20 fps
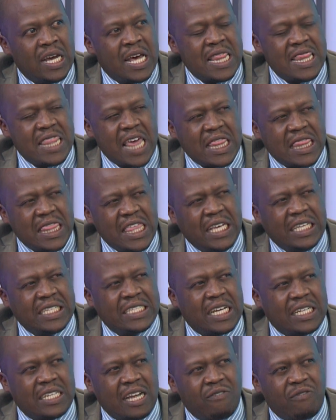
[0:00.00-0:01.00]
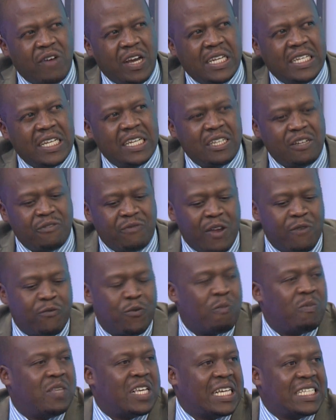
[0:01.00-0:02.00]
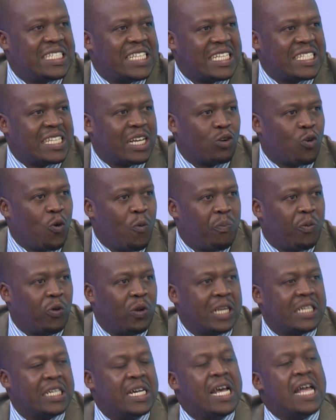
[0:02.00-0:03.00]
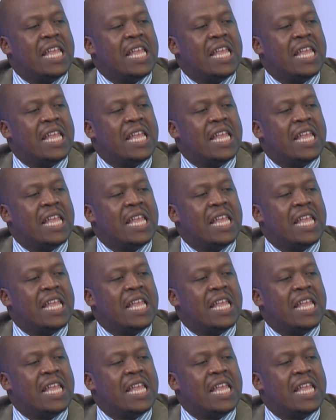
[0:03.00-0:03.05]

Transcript: there are things that I've identified from just that component